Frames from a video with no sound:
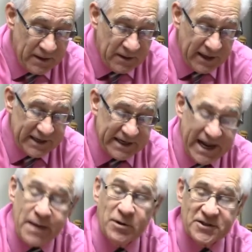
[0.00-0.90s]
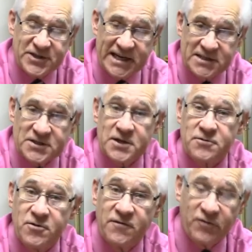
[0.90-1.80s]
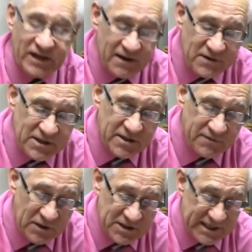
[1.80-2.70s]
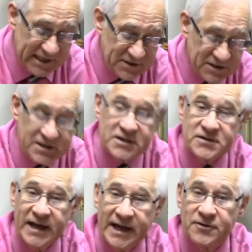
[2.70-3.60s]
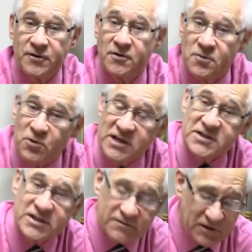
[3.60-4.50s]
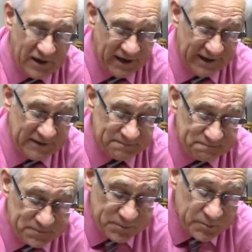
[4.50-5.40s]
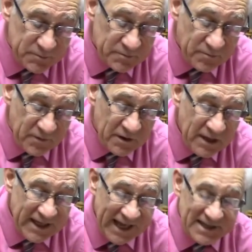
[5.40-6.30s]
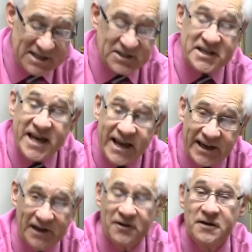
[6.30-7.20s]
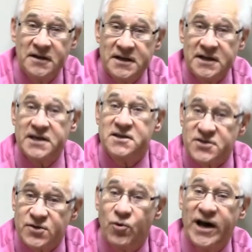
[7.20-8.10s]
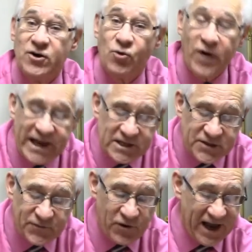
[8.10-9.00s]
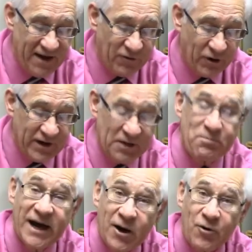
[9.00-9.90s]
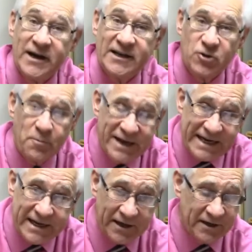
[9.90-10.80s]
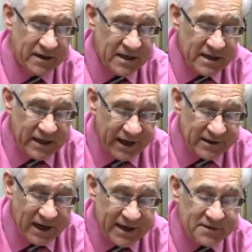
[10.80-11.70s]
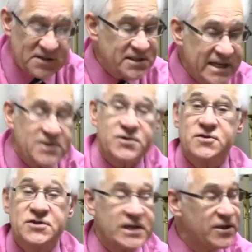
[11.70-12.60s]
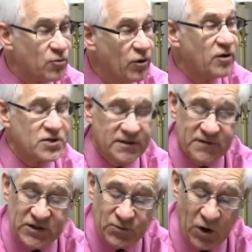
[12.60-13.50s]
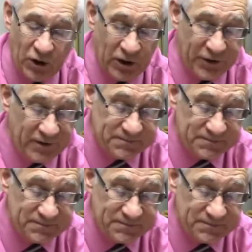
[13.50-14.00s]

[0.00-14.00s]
and enables us, through the forgiveness of our sins, to enter the presence of God. And as King, he is the one who reigns forever in power and dominion, unlike the Caesars and the rulers of this world.